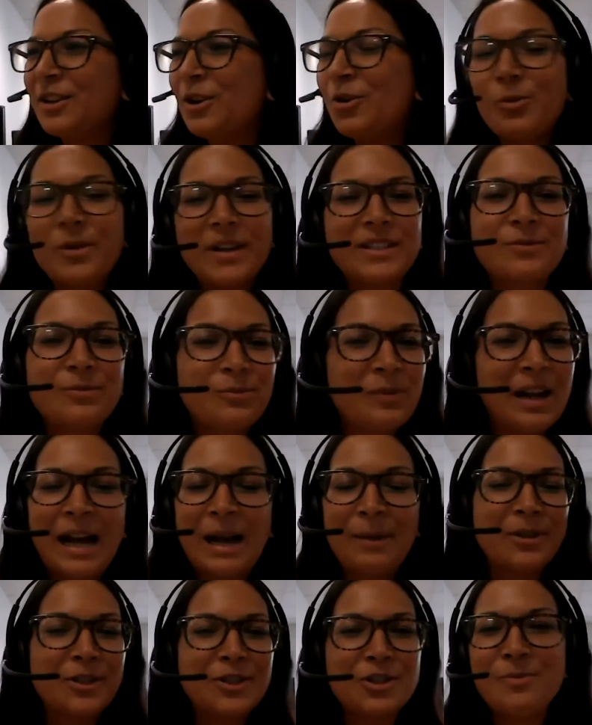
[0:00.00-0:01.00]
Always
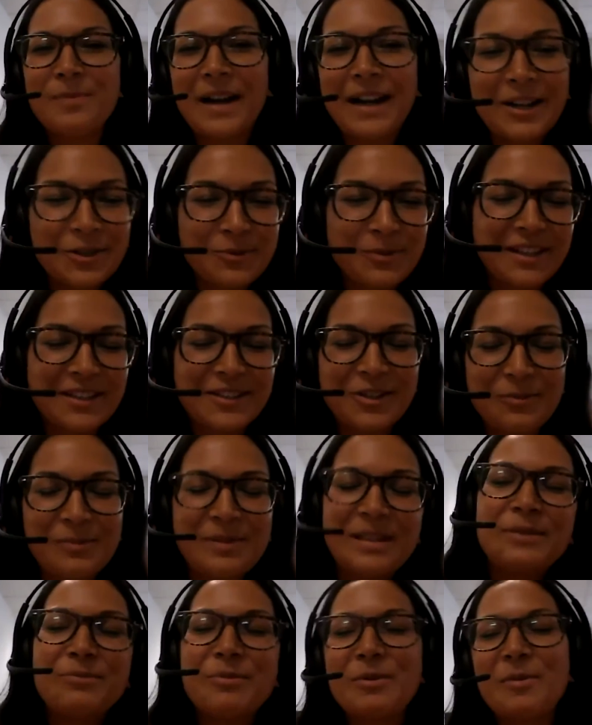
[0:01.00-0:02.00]
happy to come back as well. So
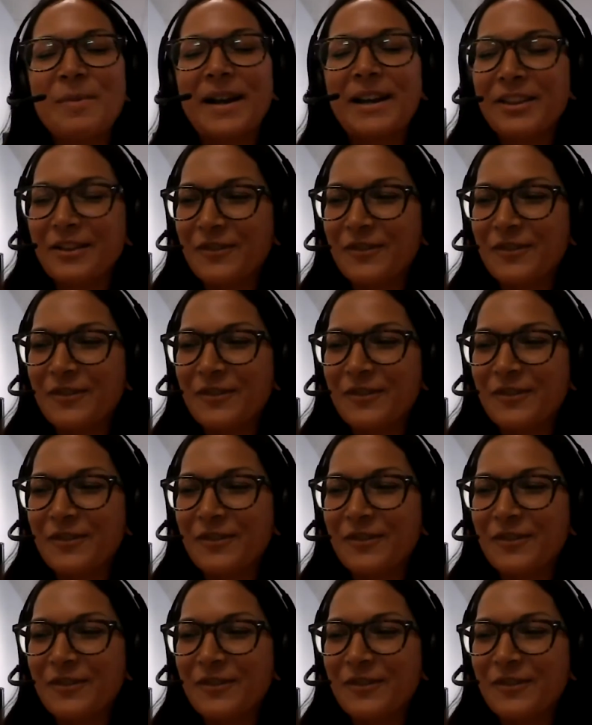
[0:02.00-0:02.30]
please bring me back in the